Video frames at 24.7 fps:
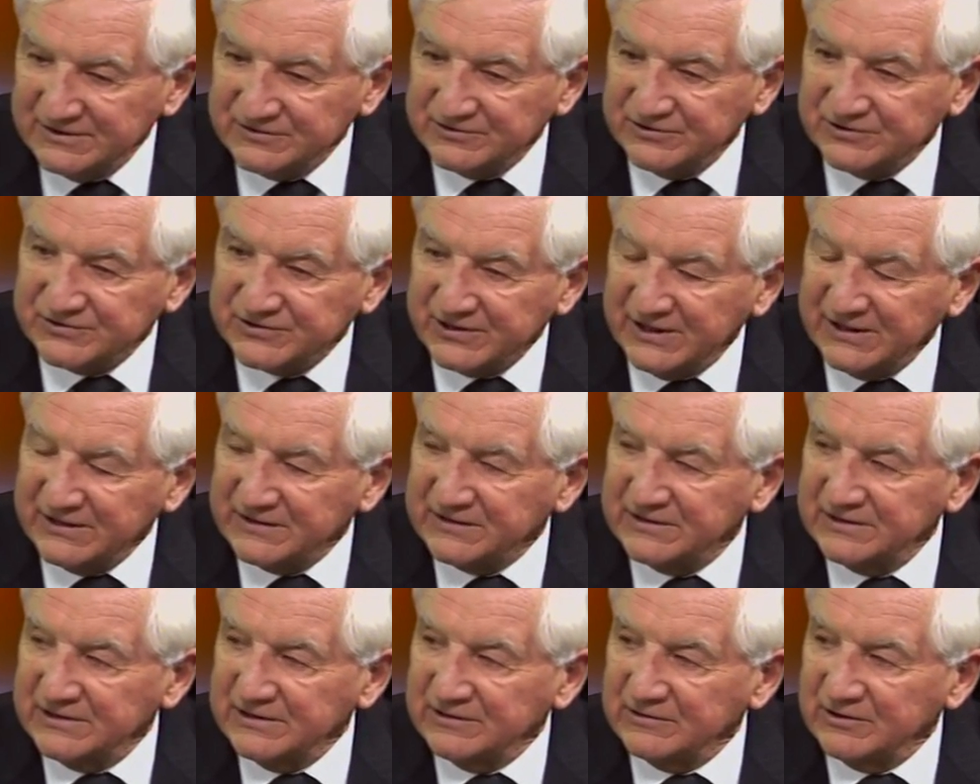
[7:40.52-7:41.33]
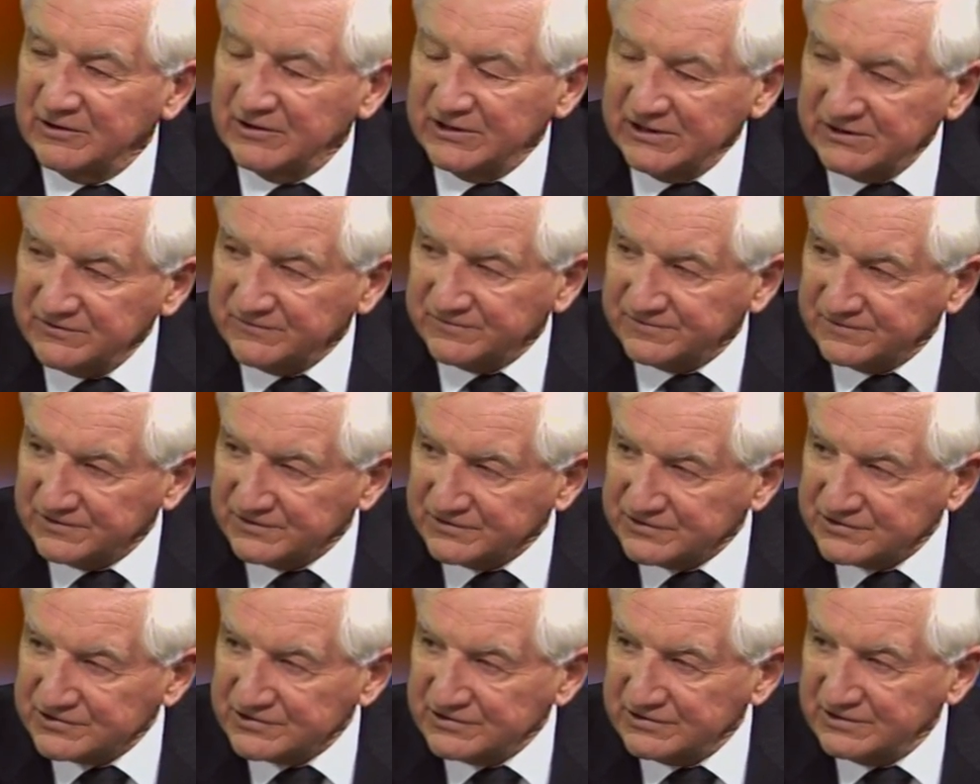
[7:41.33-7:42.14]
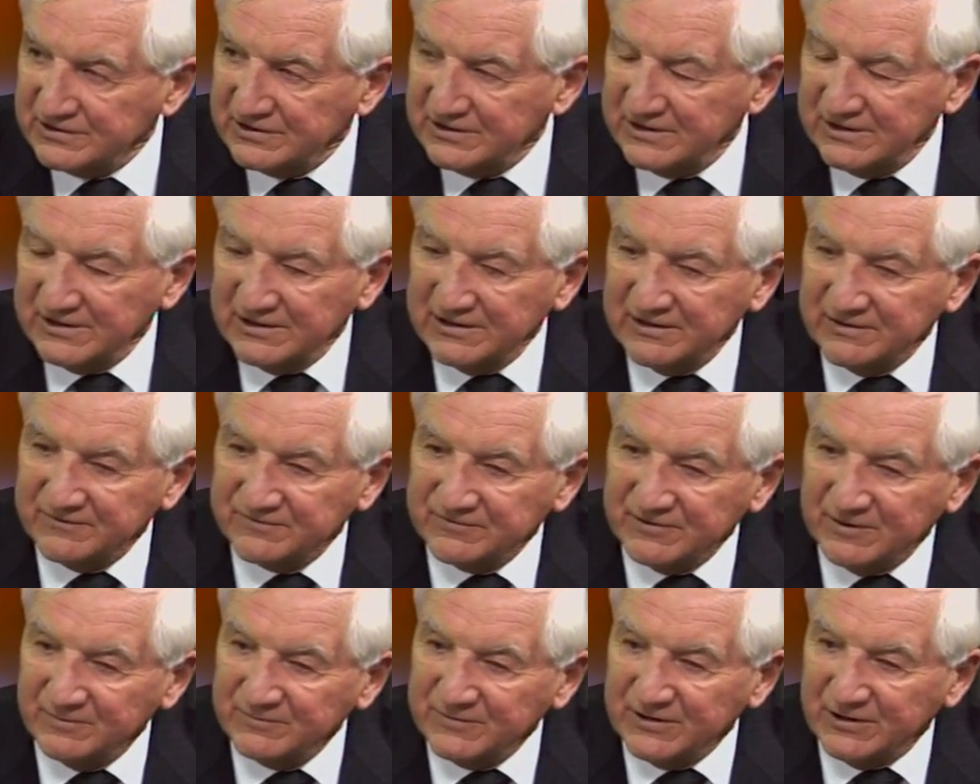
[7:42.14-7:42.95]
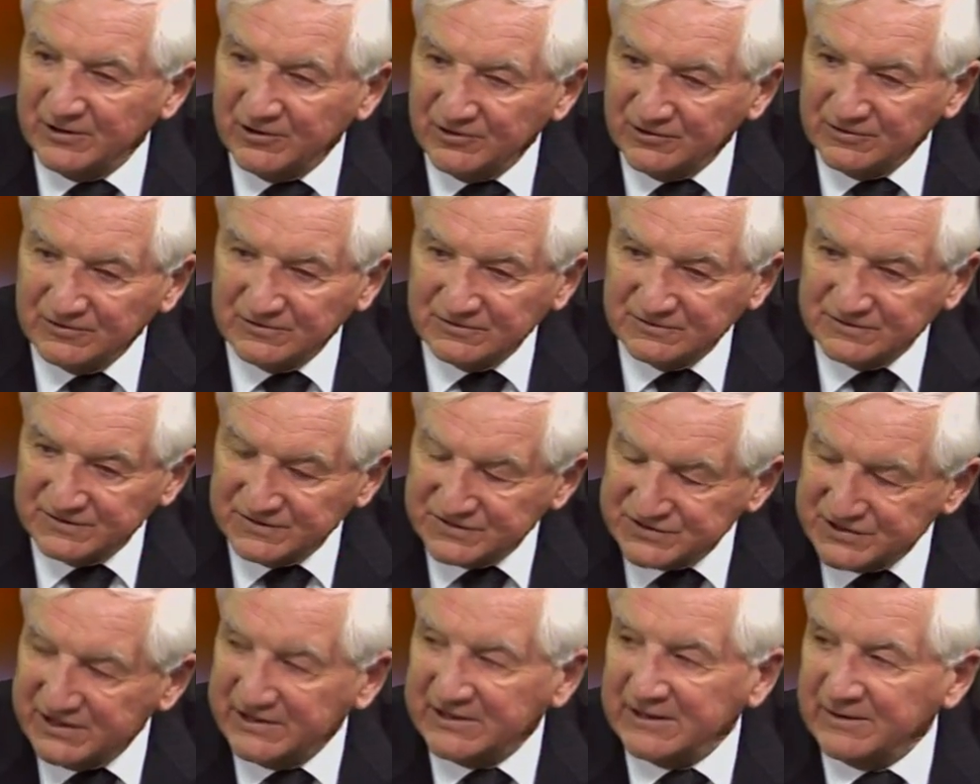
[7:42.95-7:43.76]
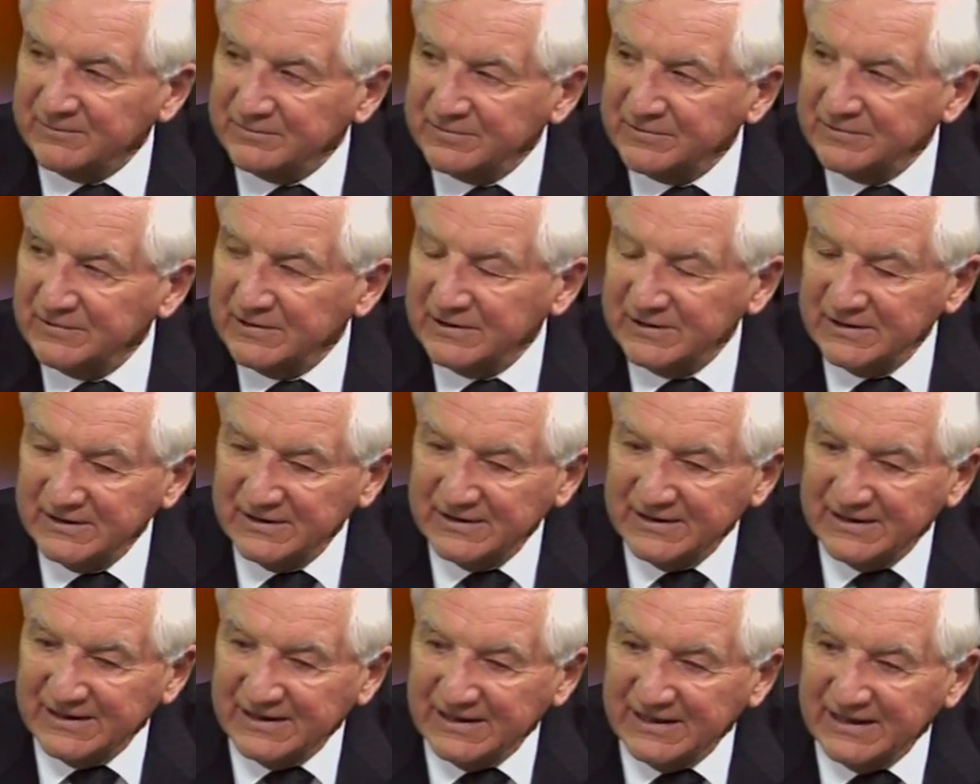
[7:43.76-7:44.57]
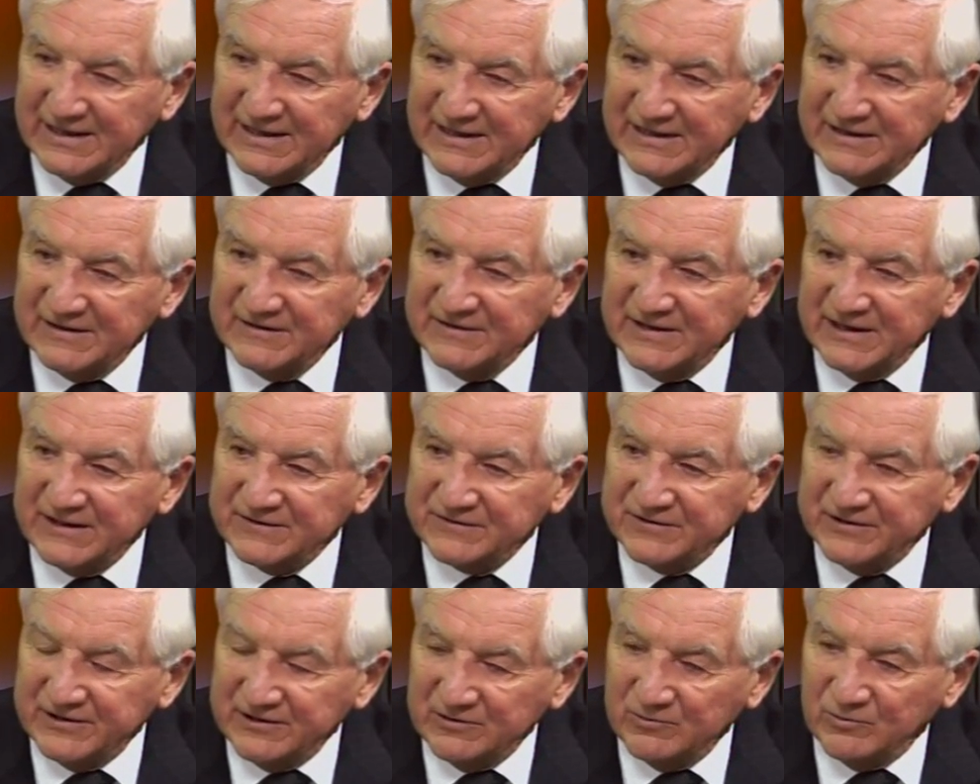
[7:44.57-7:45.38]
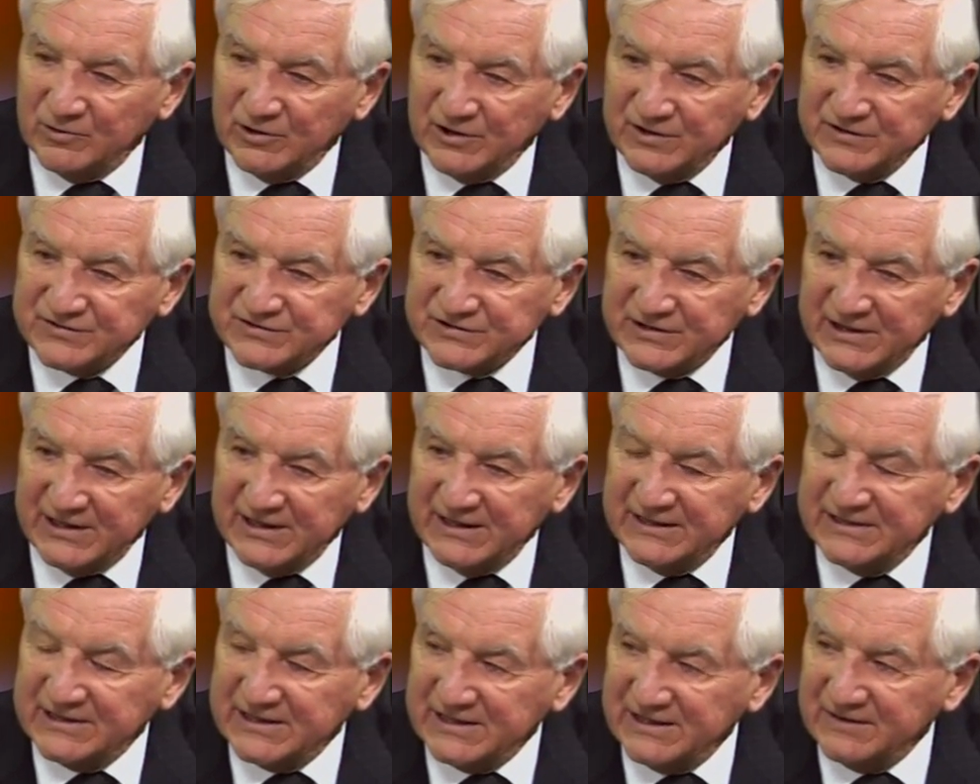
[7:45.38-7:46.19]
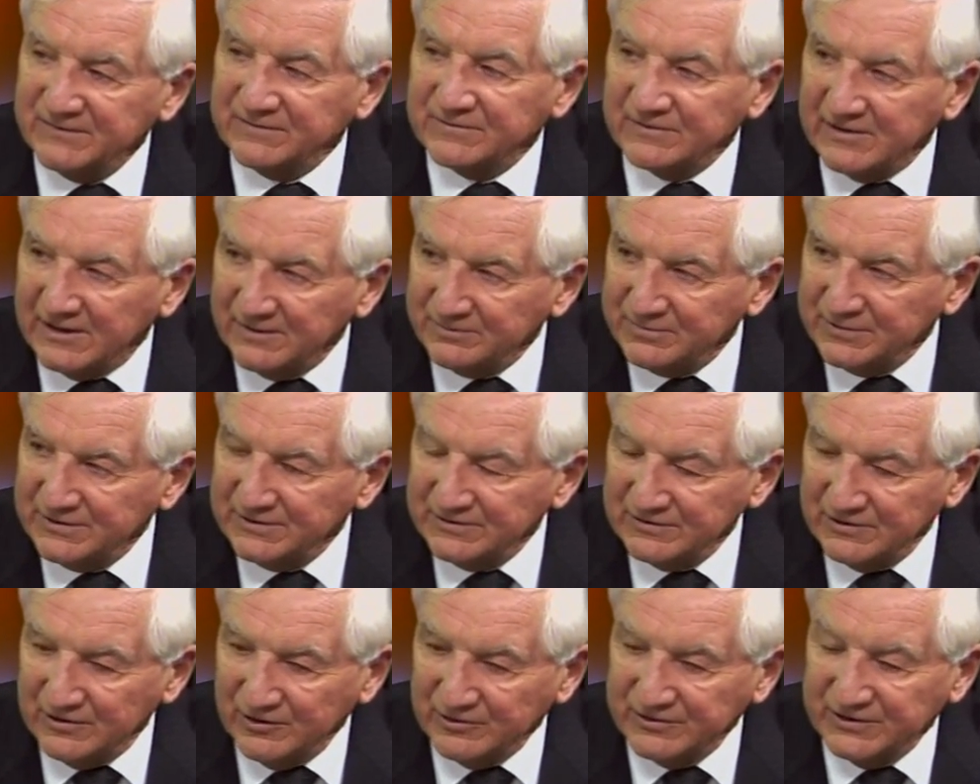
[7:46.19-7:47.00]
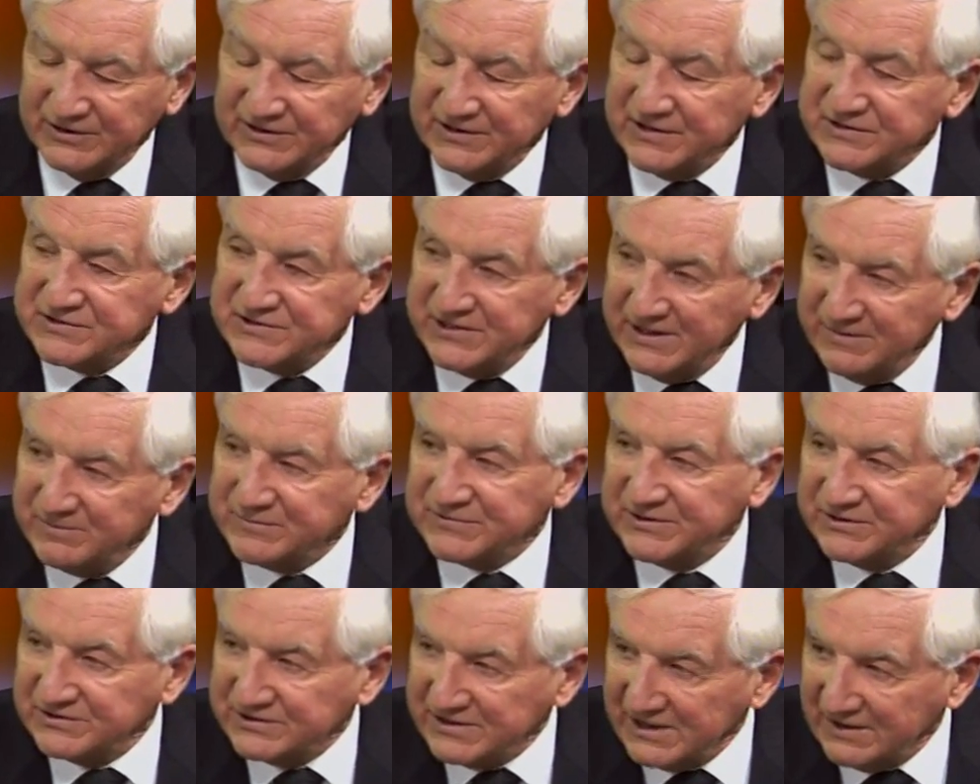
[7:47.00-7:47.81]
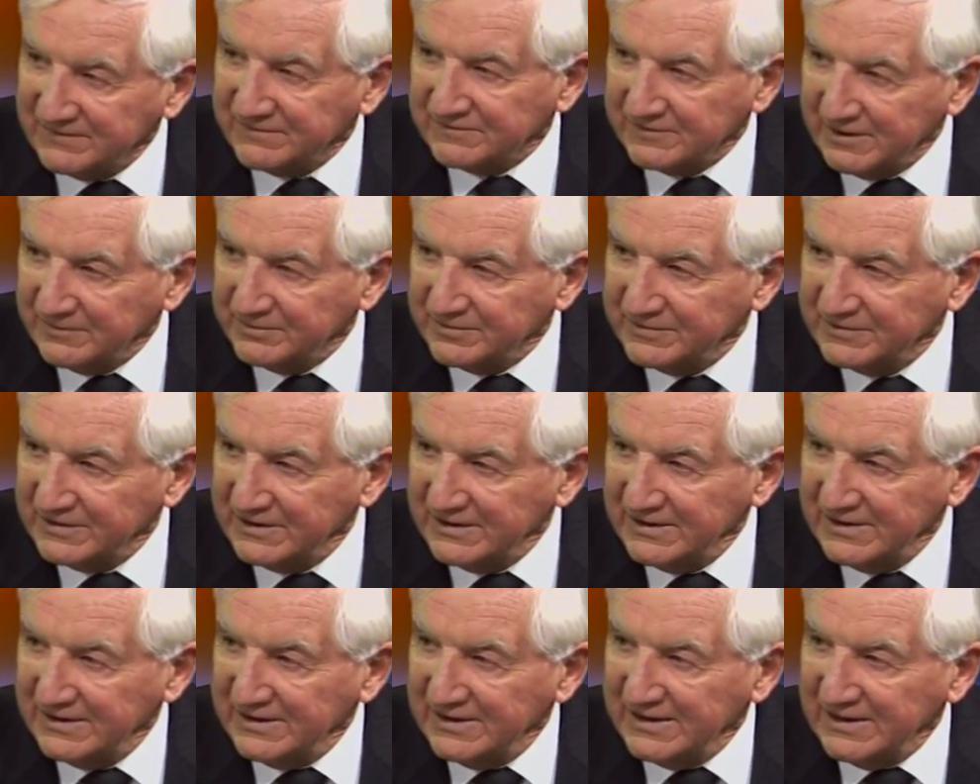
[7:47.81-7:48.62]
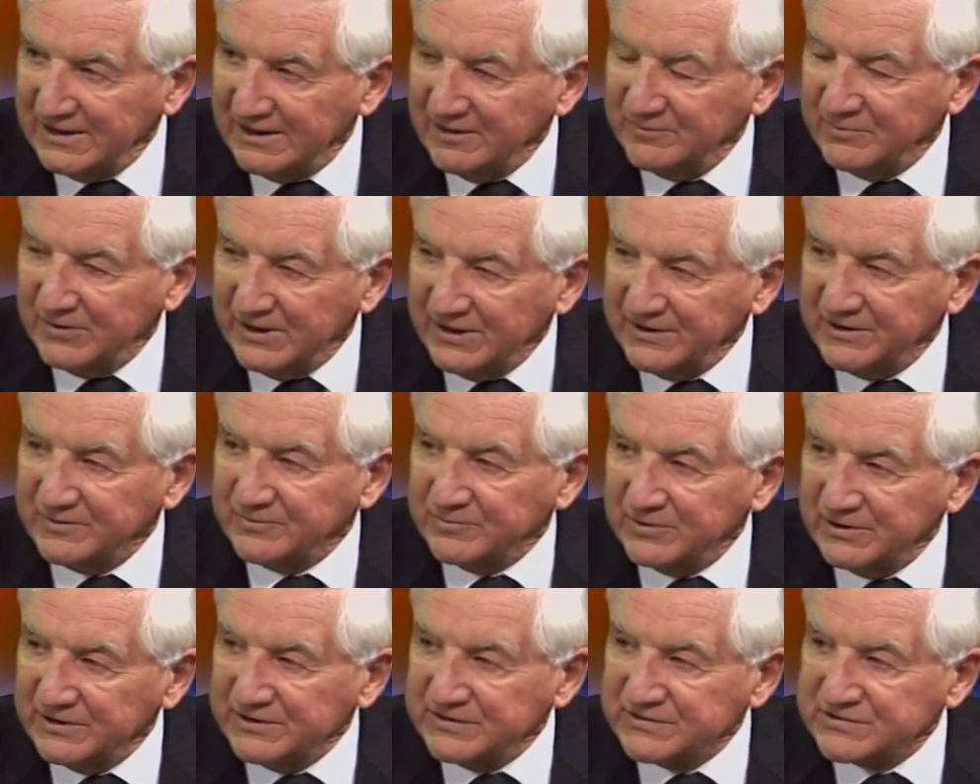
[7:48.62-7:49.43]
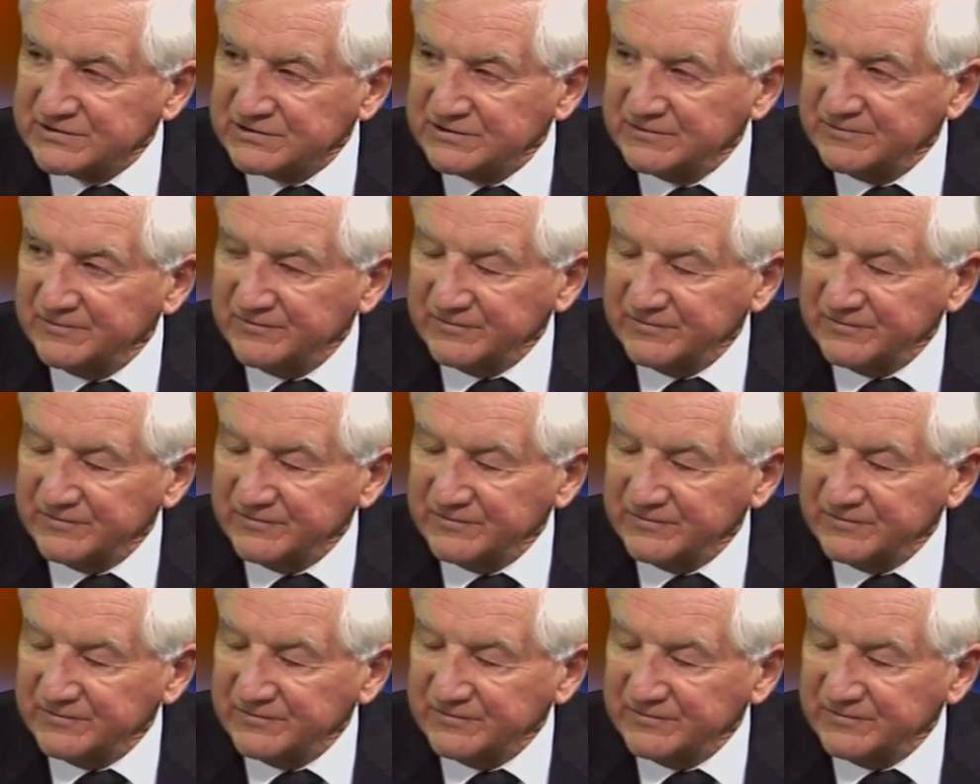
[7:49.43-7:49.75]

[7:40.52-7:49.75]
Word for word: to take the inference uh, from the whole setup uh, that there was a cover up, an, an attempted cover up uh, by the police.